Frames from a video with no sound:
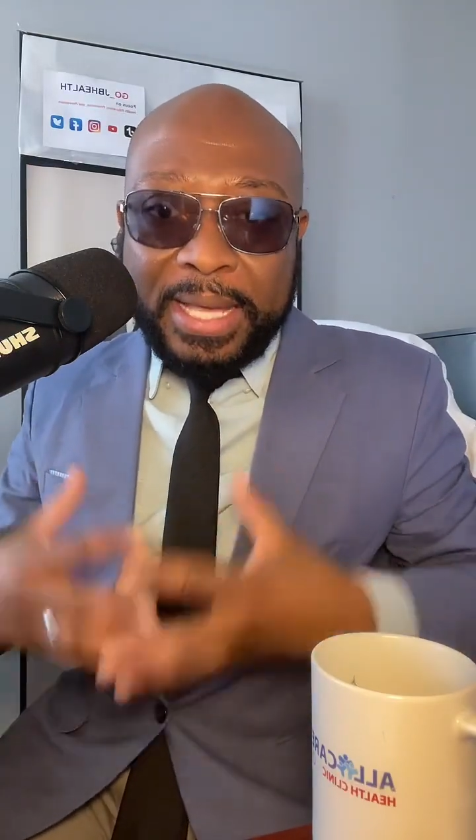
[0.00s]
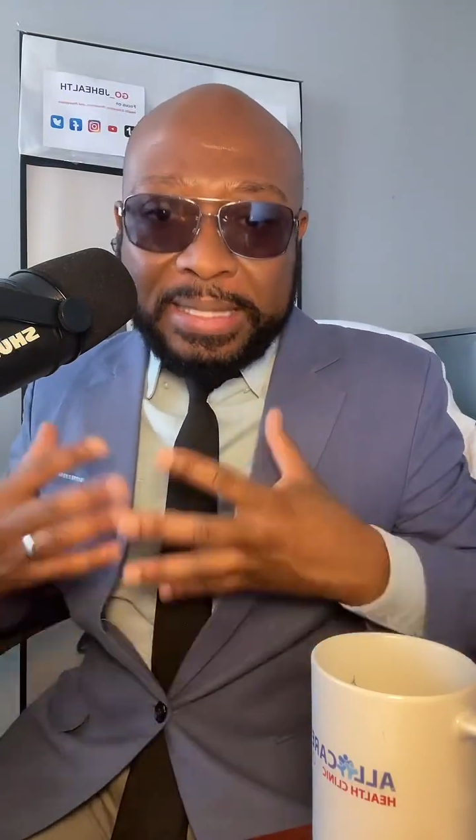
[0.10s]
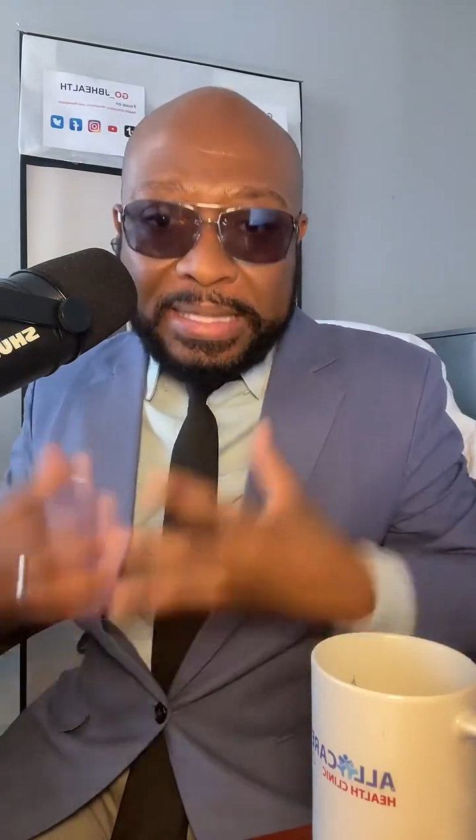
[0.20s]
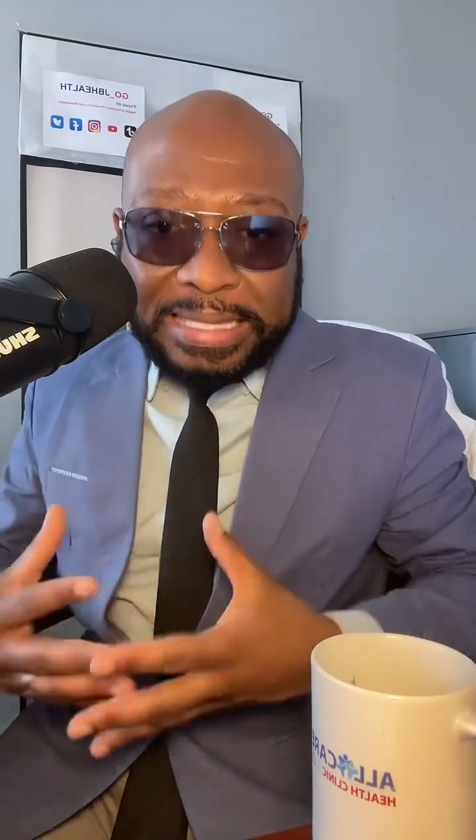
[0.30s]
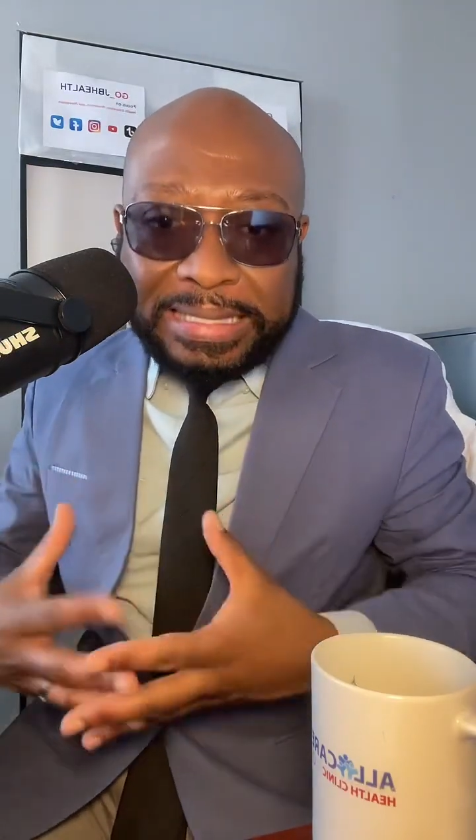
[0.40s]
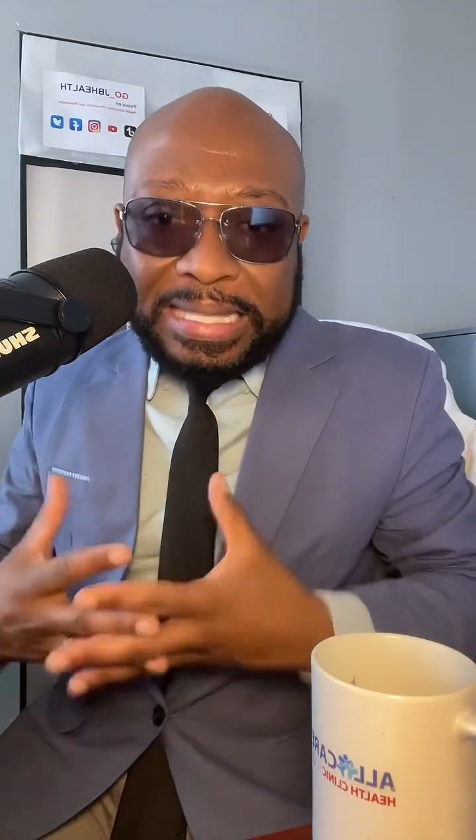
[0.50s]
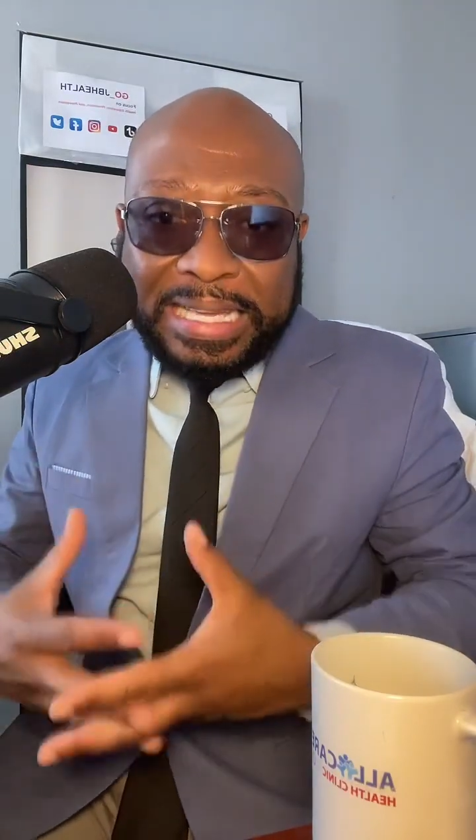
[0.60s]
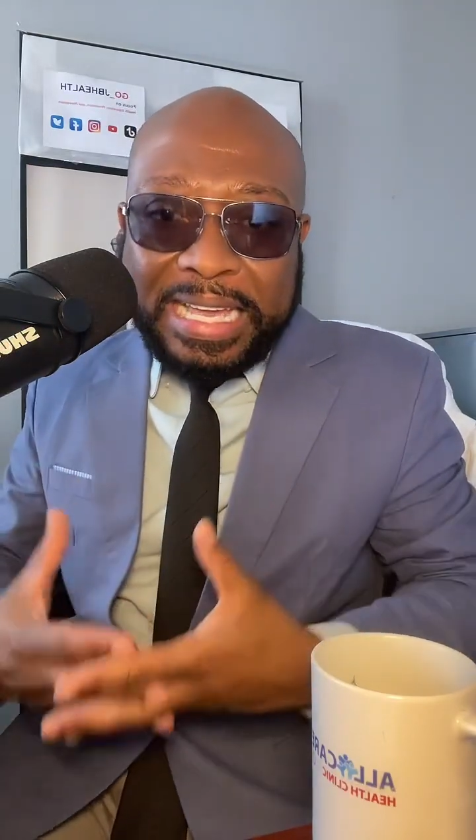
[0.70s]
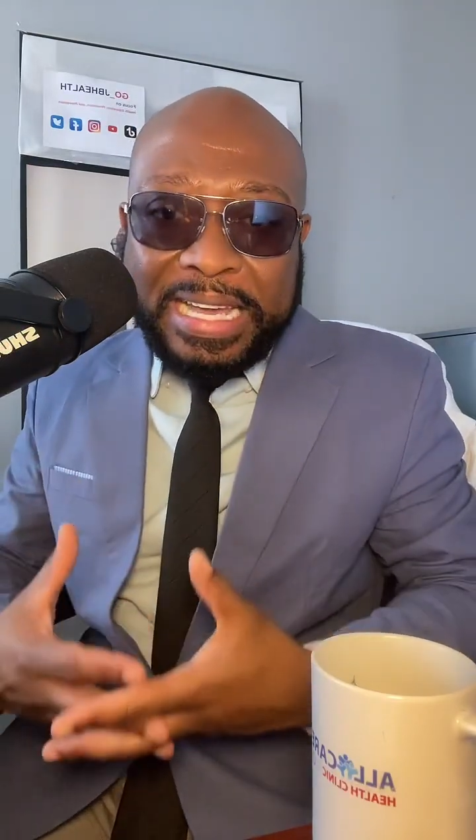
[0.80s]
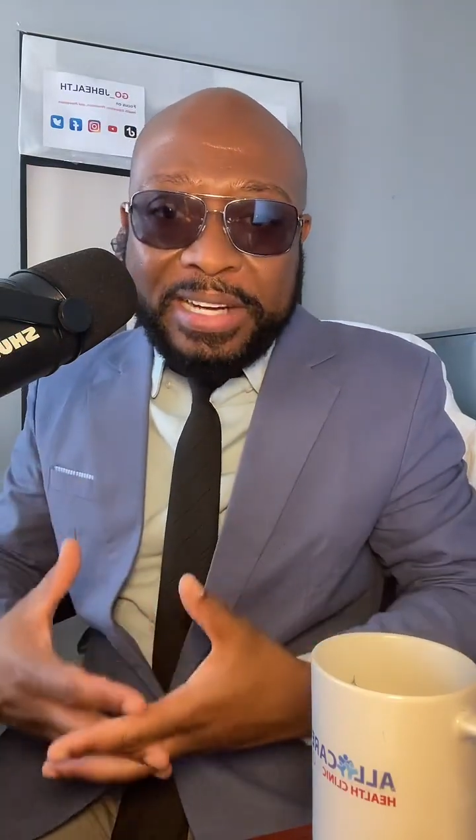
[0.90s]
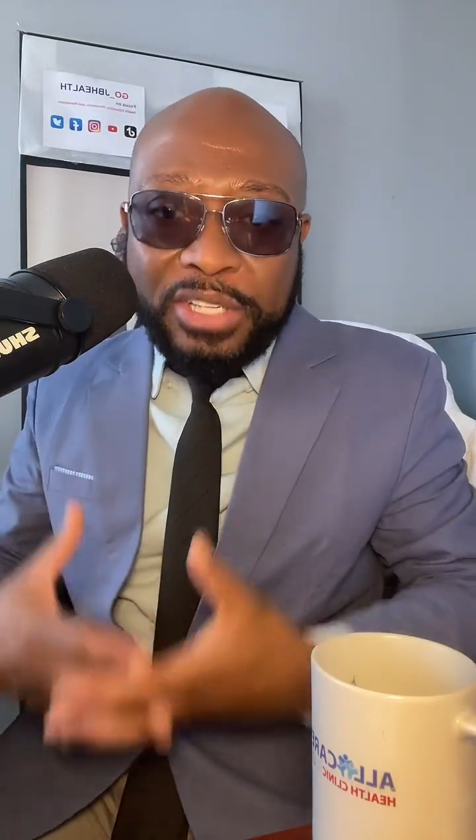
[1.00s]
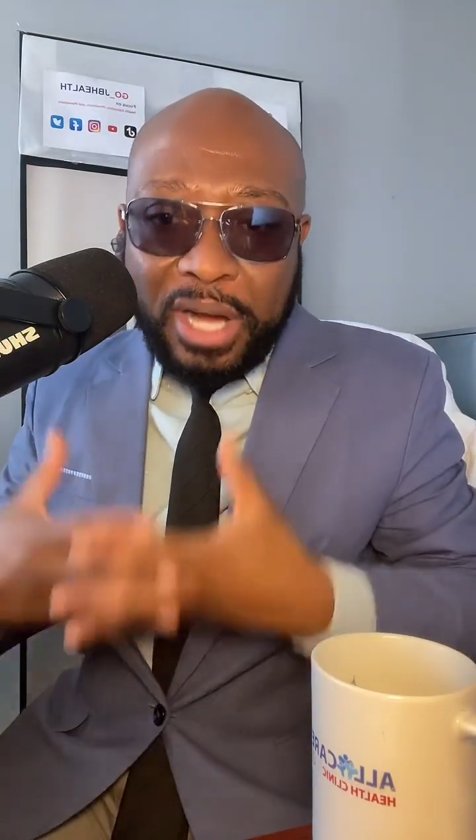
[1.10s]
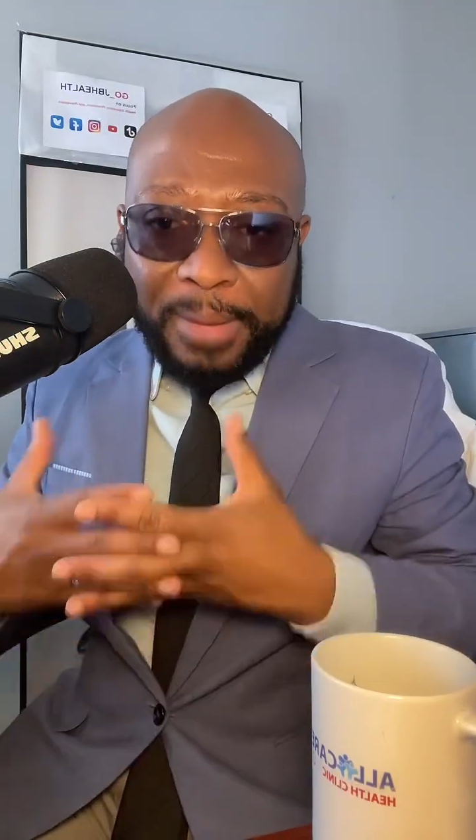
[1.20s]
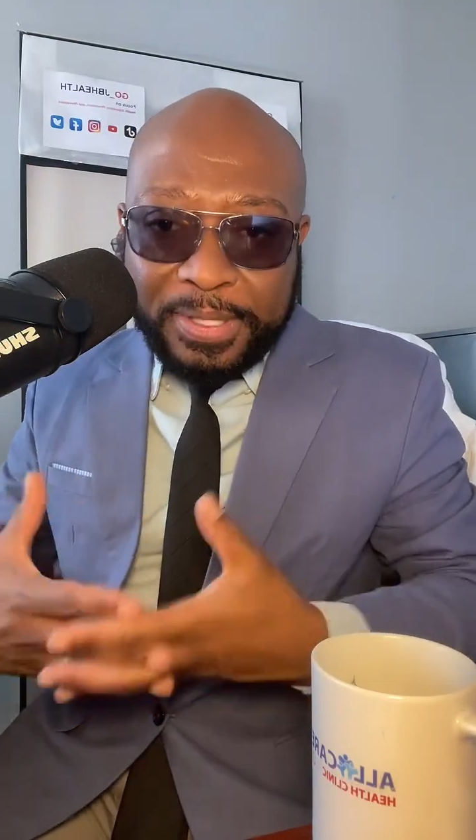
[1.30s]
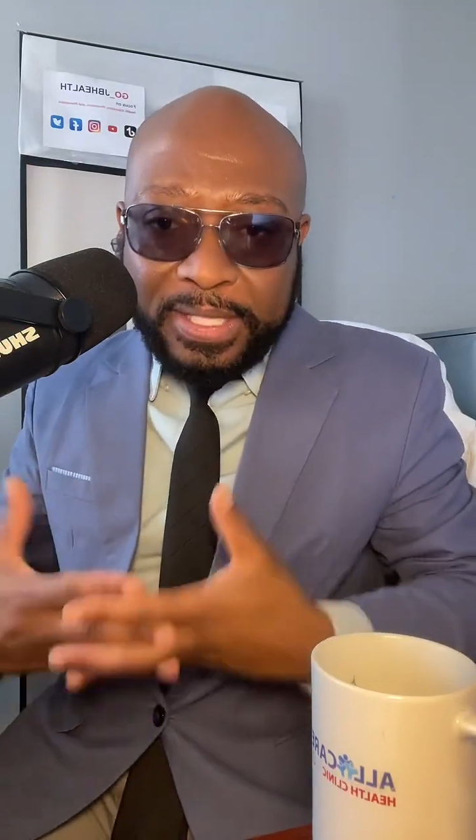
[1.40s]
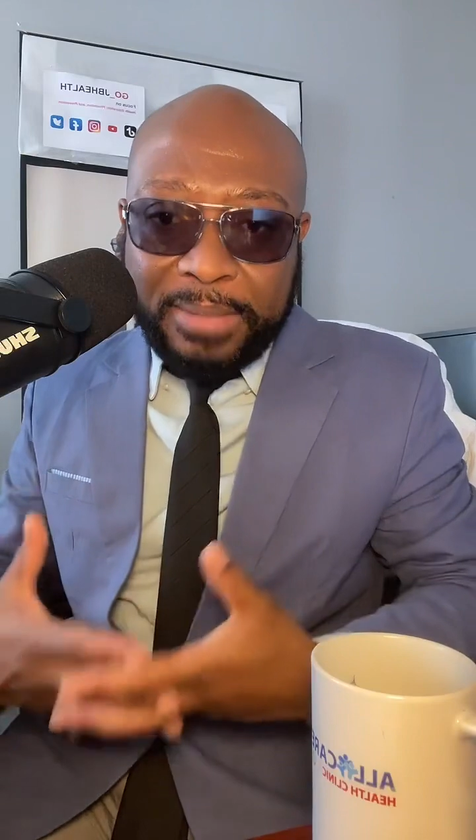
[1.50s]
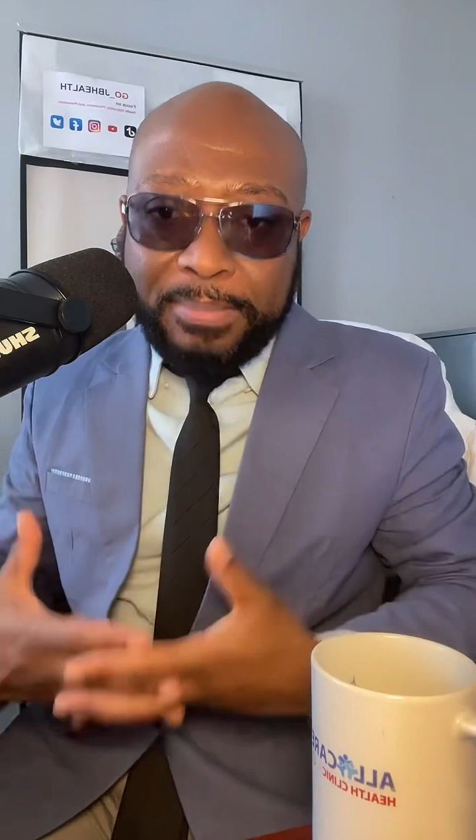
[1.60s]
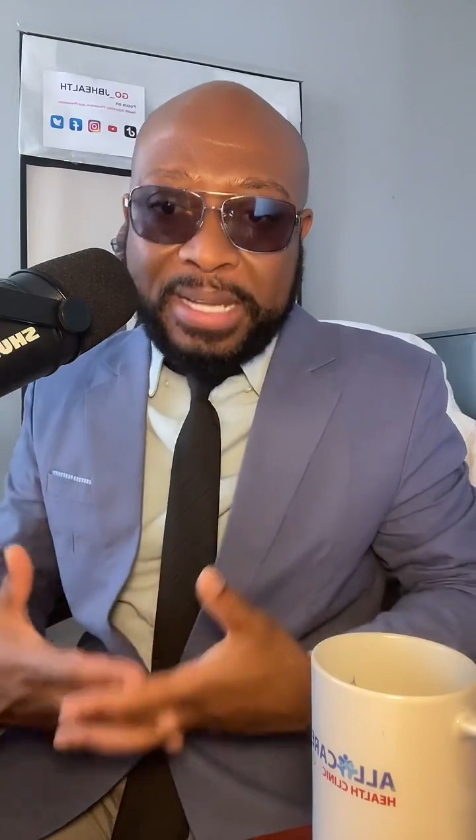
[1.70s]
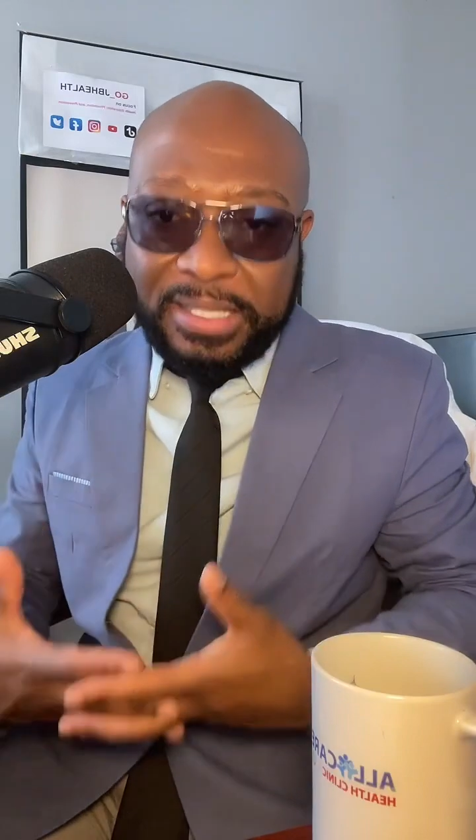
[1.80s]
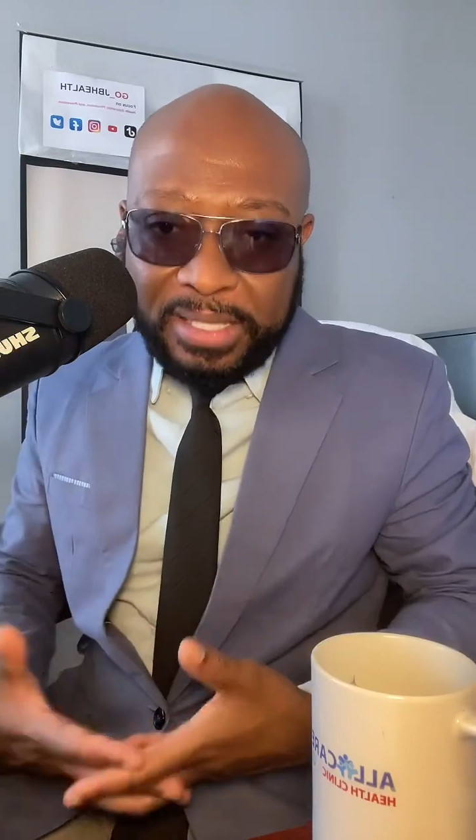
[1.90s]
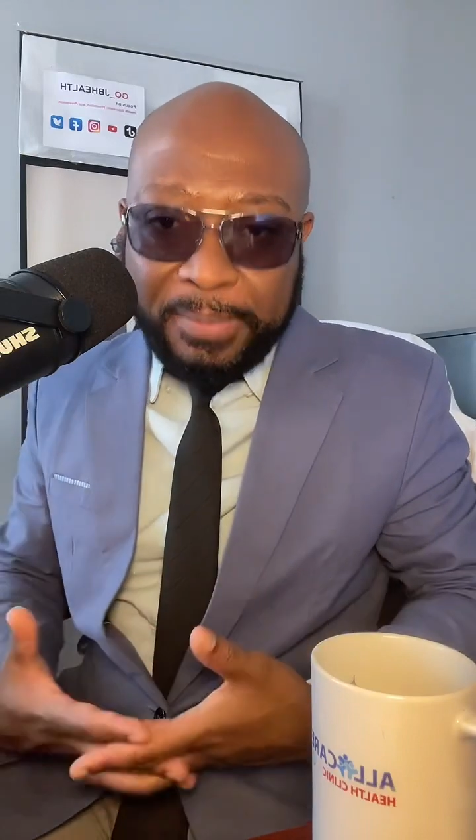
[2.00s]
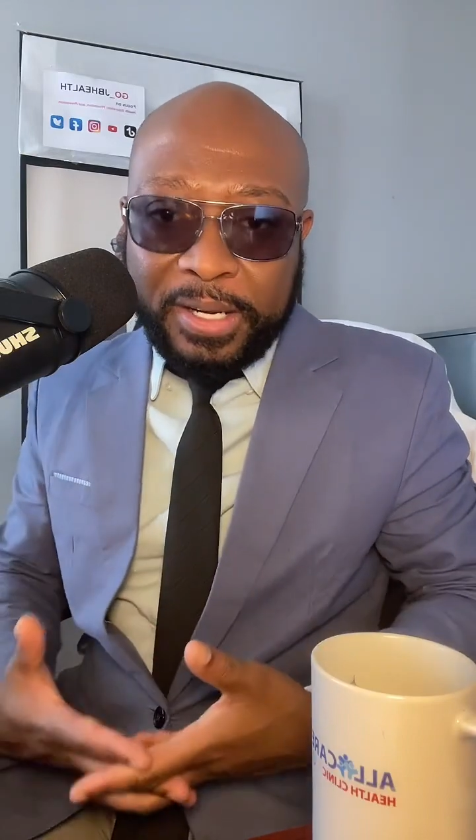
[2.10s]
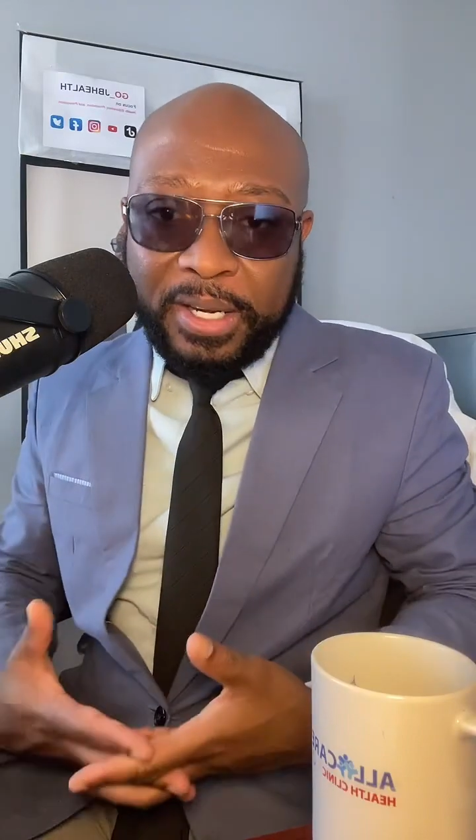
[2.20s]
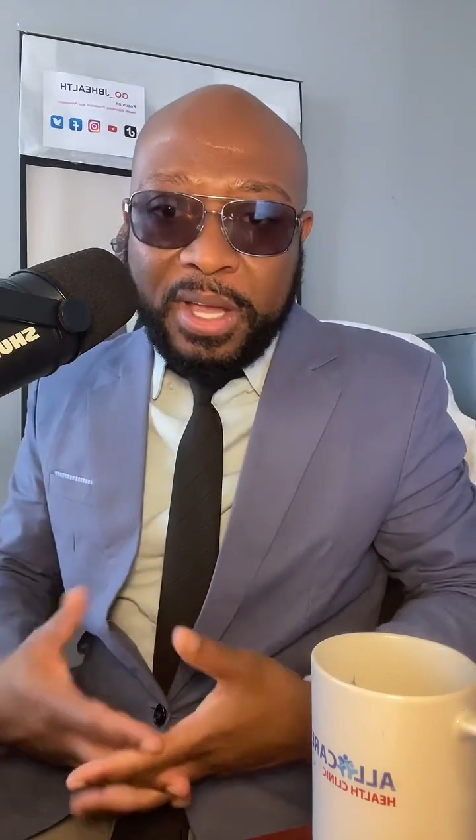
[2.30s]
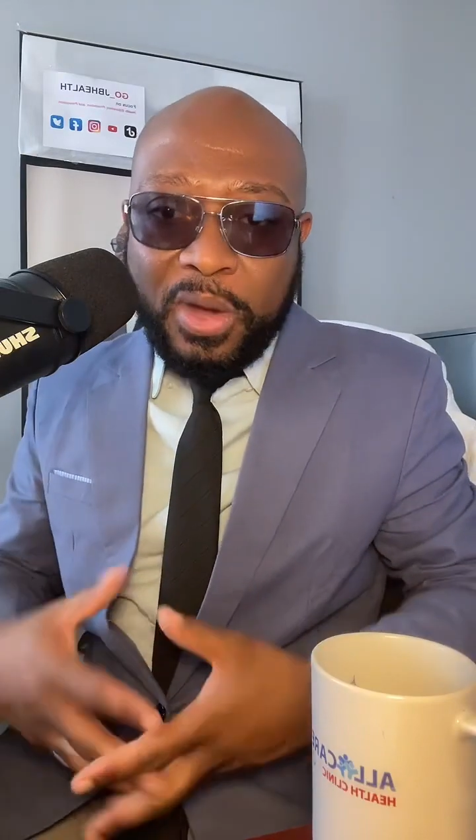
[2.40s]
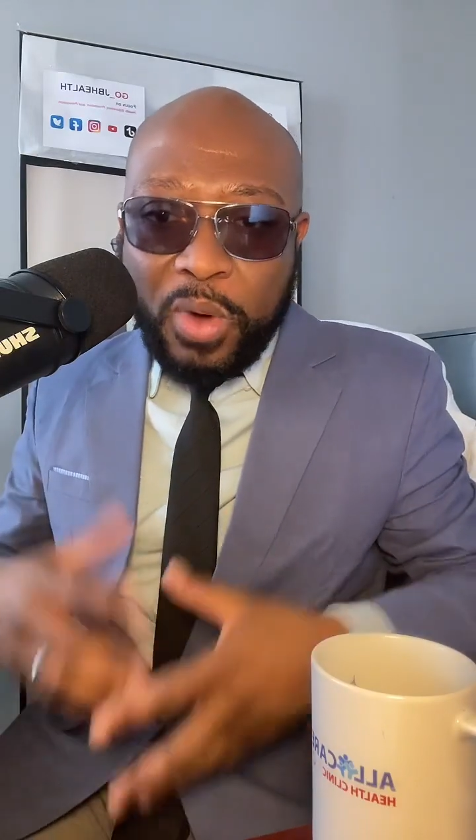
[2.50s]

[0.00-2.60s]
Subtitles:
this thing here upset my stomach.